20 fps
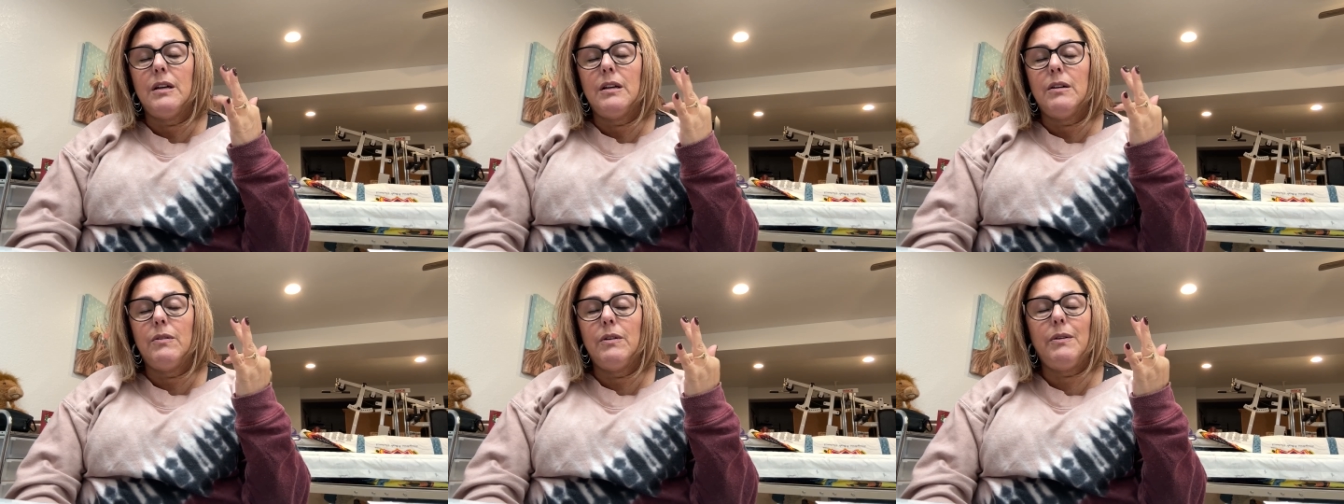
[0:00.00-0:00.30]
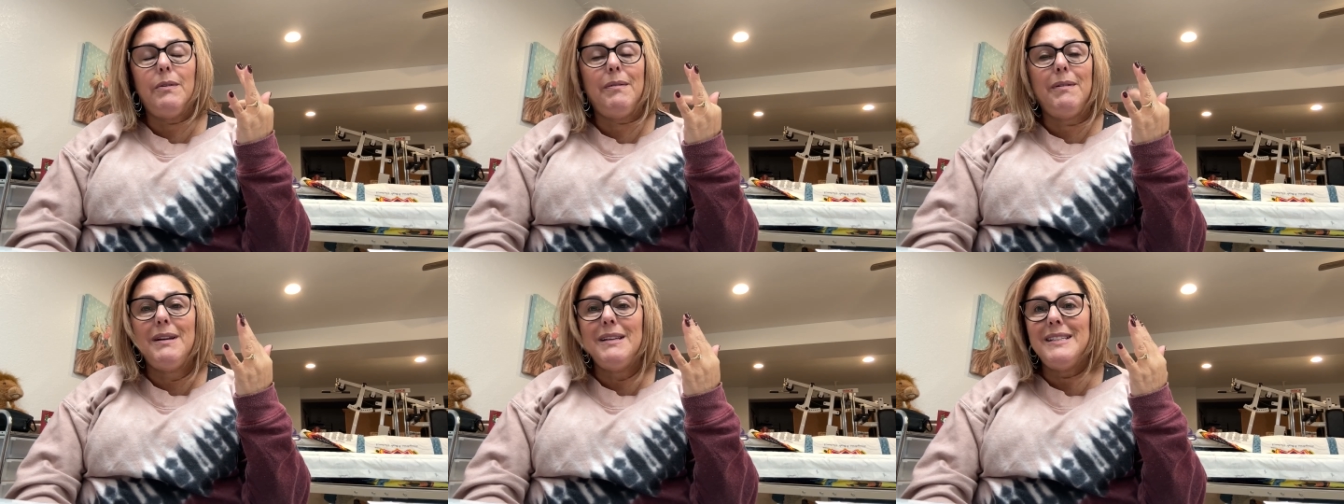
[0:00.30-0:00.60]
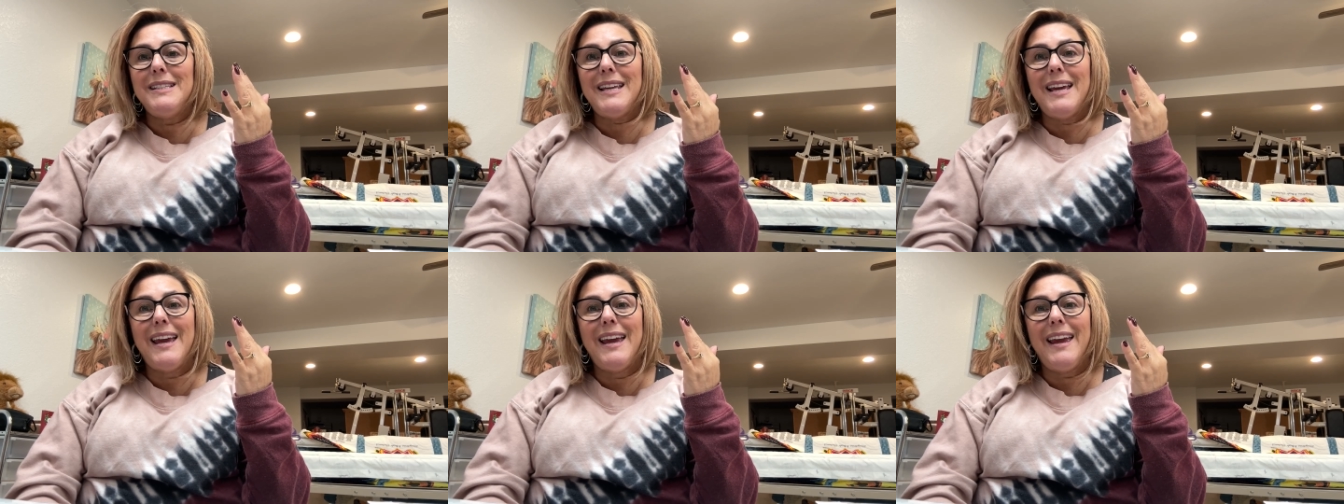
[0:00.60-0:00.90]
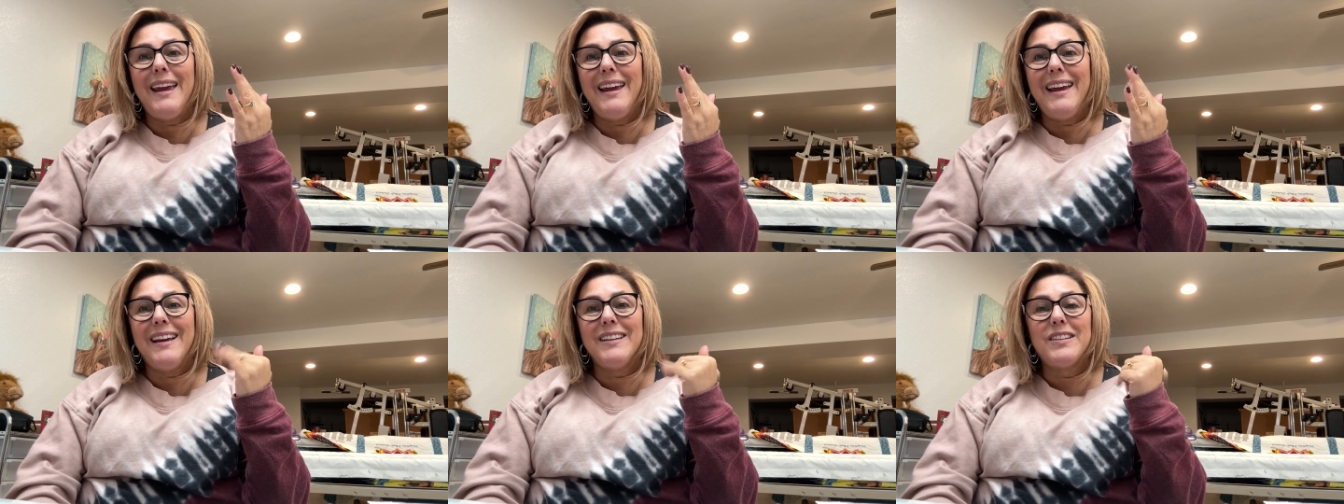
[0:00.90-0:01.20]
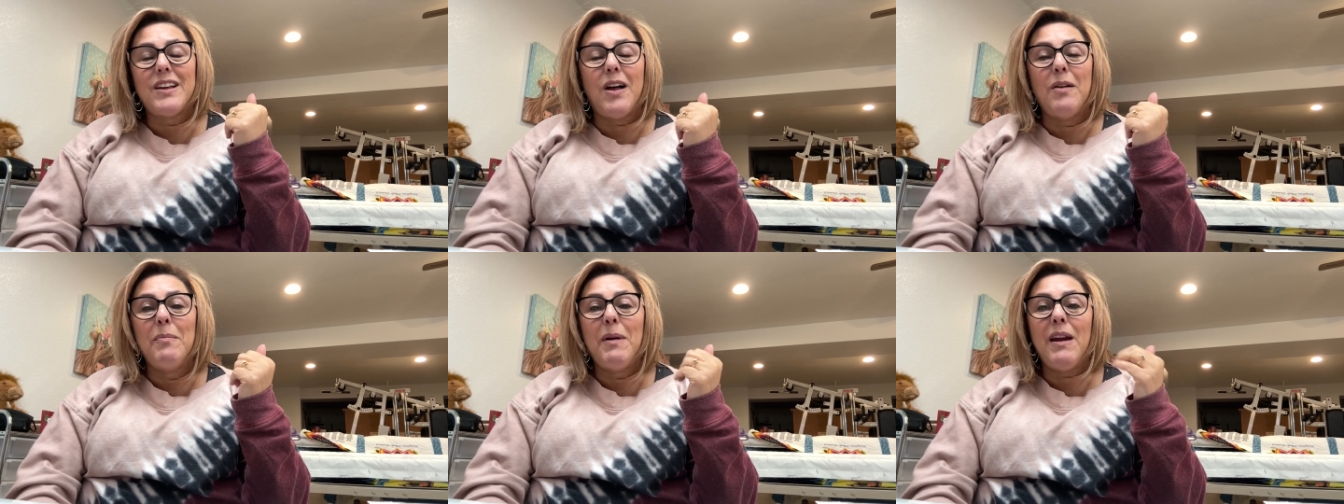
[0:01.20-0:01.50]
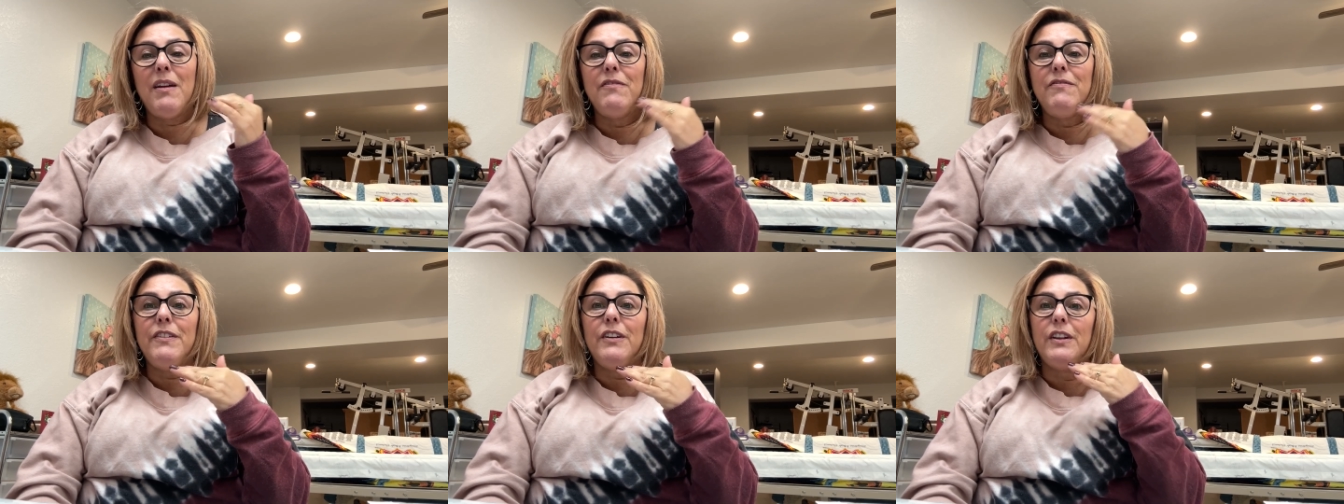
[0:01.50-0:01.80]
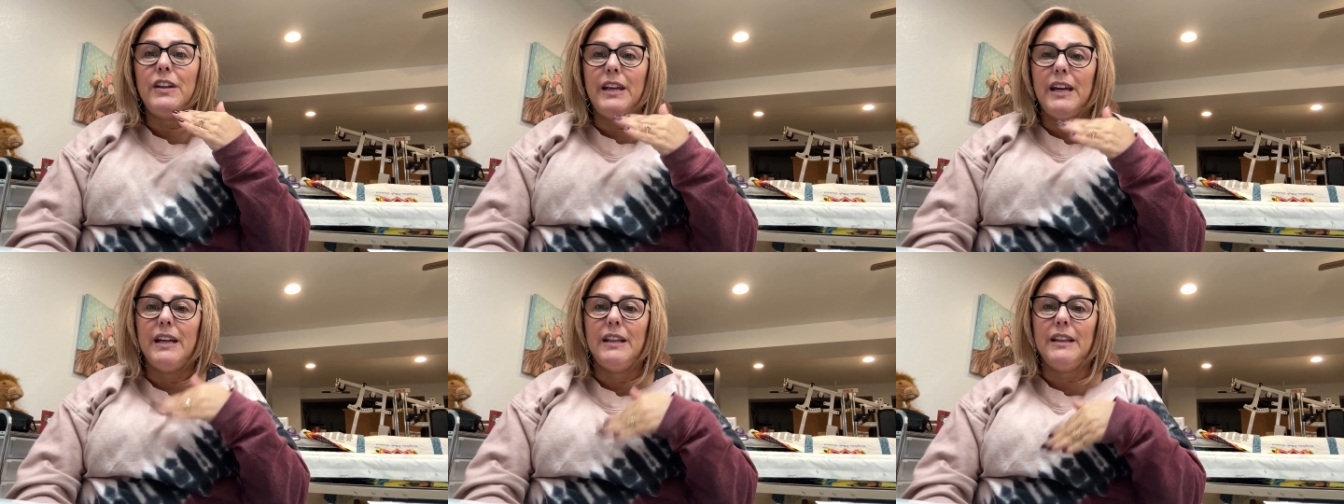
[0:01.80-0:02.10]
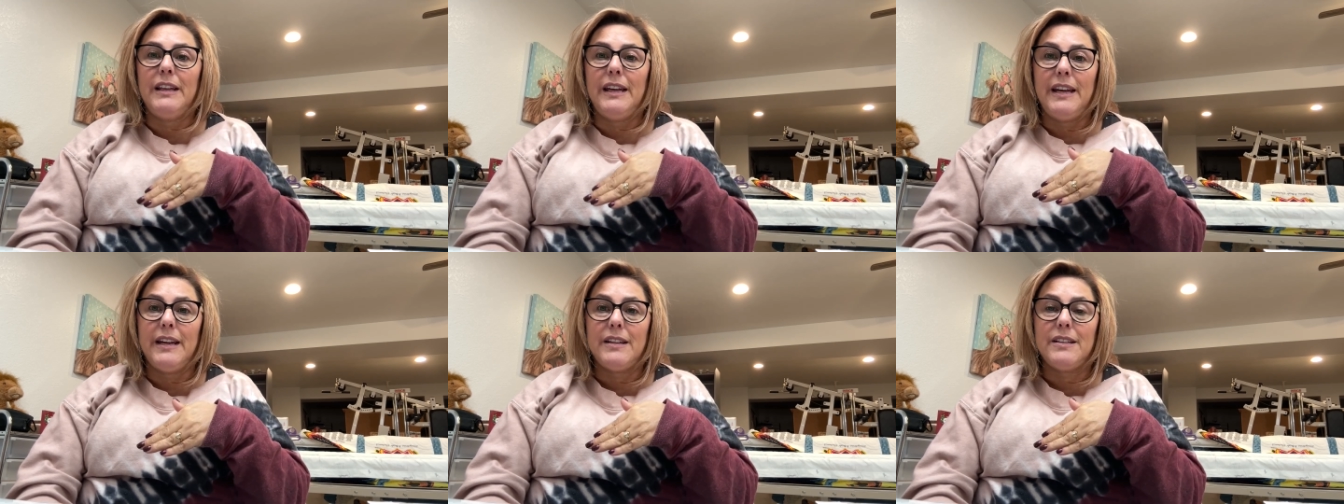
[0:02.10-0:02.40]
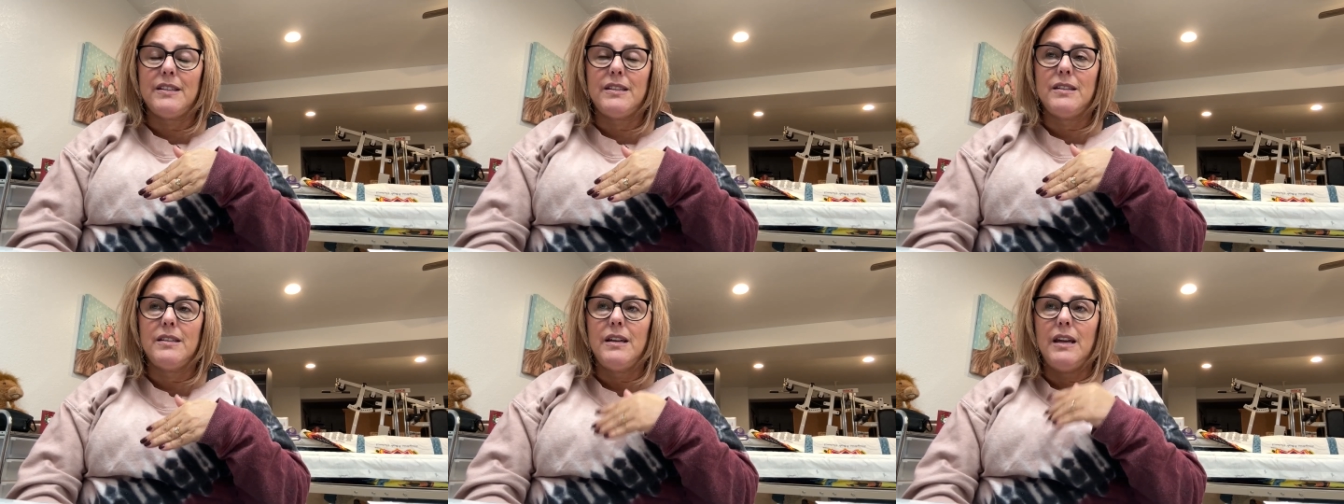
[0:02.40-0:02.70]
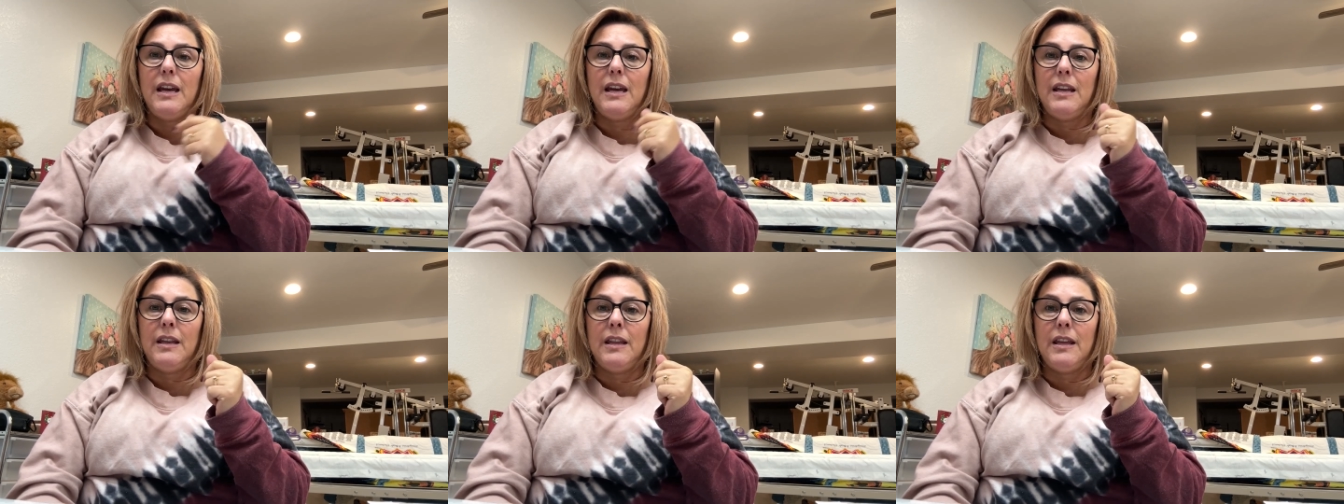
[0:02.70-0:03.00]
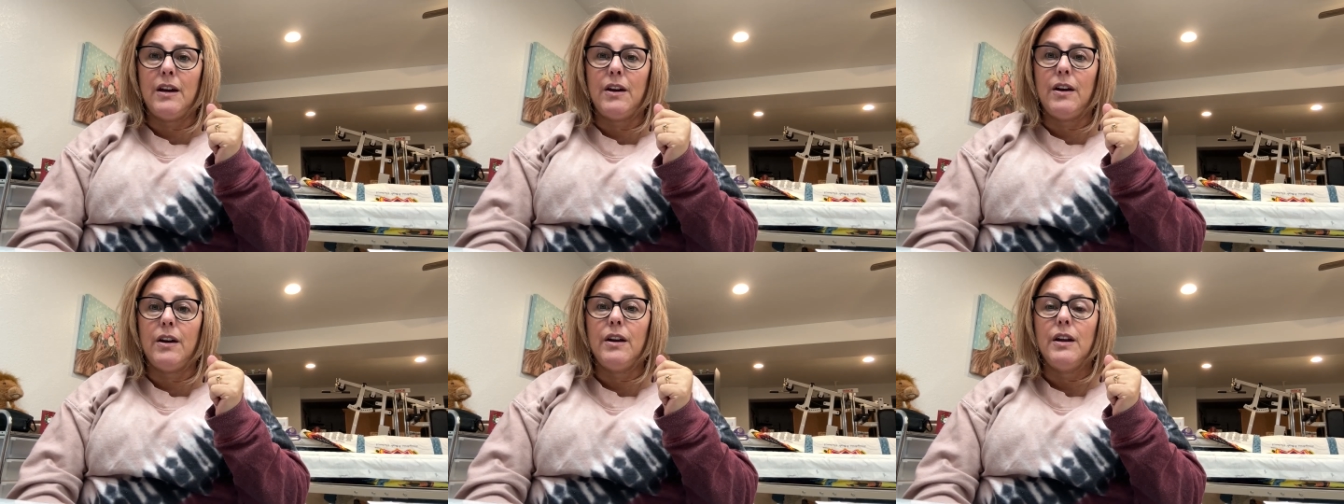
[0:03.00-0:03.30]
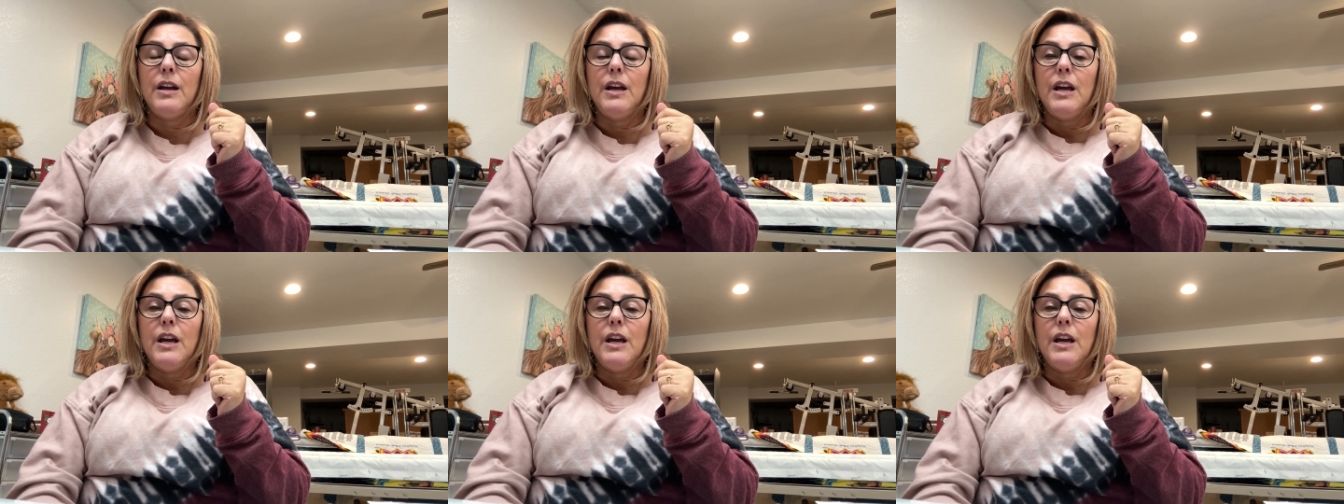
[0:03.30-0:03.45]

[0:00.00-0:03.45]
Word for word: what do I want to say? It has all my affiliate links in there.